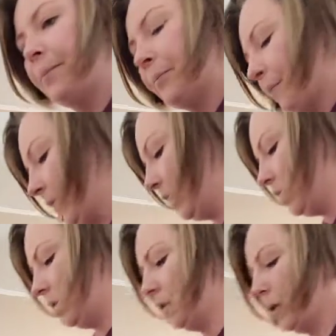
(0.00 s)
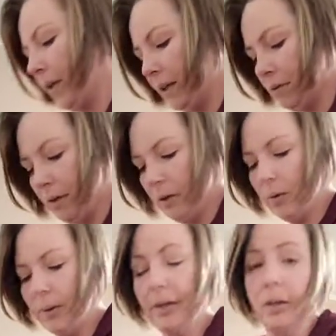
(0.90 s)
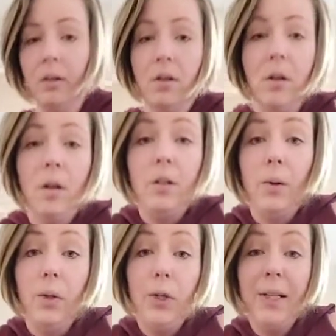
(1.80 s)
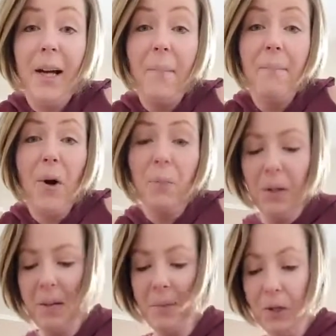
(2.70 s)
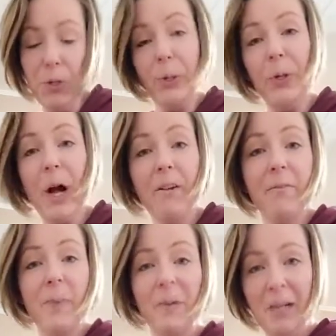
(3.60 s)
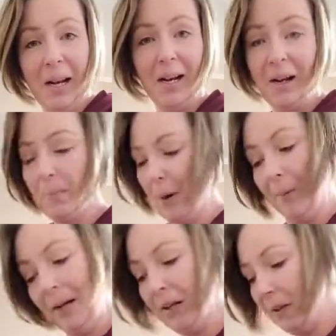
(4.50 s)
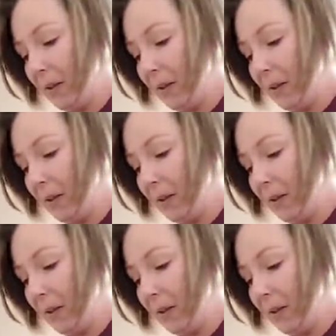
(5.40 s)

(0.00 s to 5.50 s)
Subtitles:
So I'll show you guys real quick. So it's just like a marbly mixture of banana brownie goodness.